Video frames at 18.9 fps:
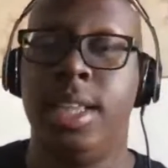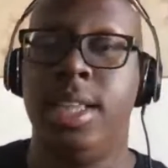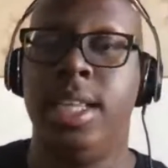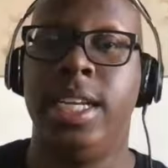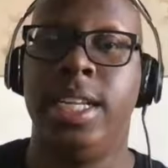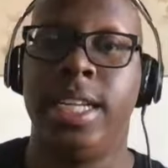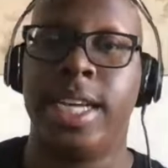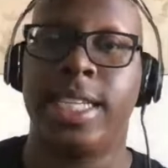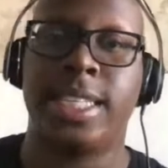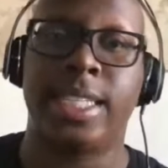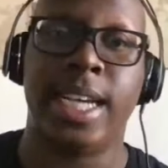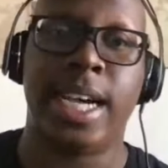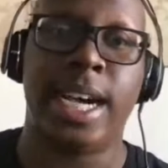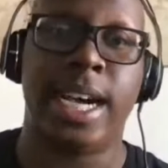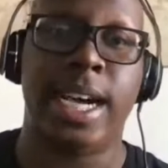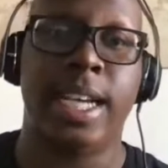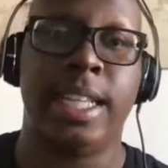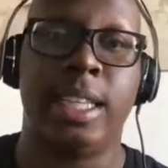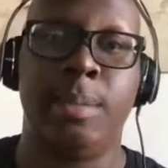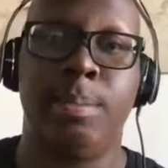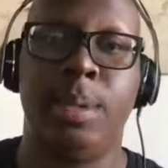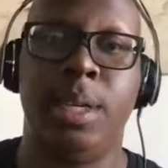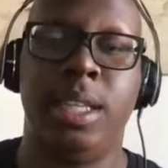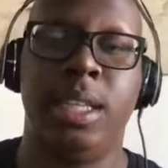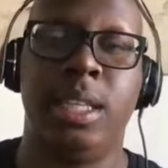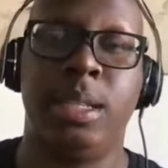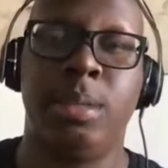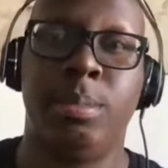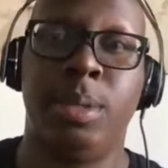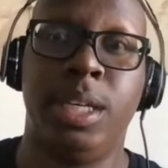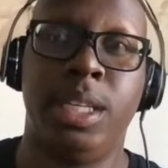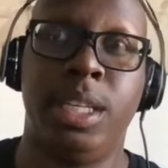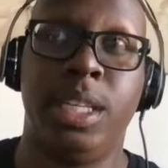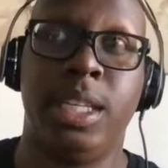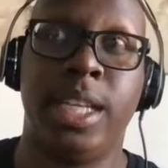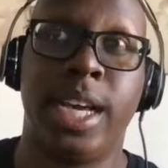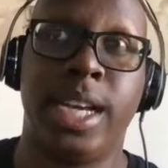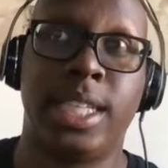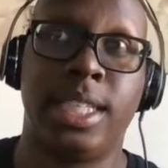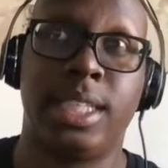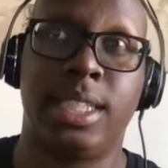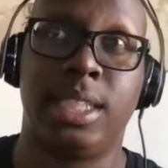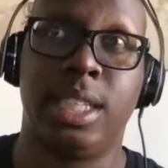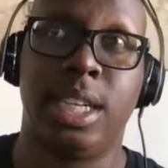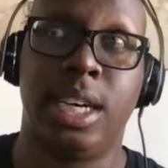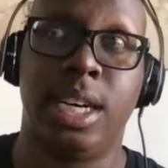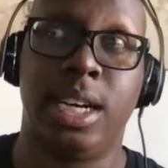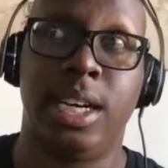the next guy, to be the next